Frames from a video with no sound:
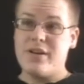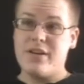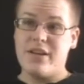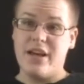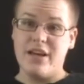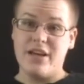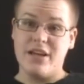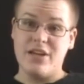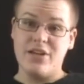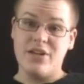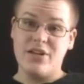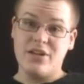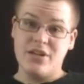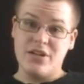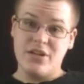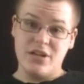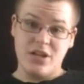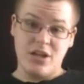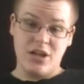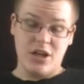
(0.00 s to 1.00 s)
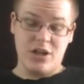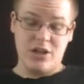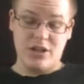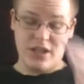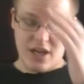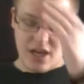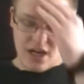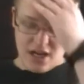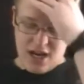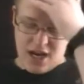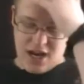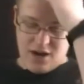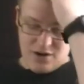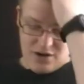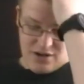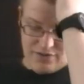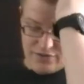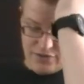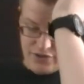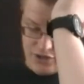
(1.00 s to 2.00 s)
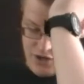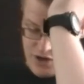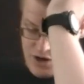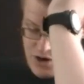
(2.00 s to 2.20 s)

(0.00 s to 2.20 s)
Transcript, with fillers: Like, oh god, I don't even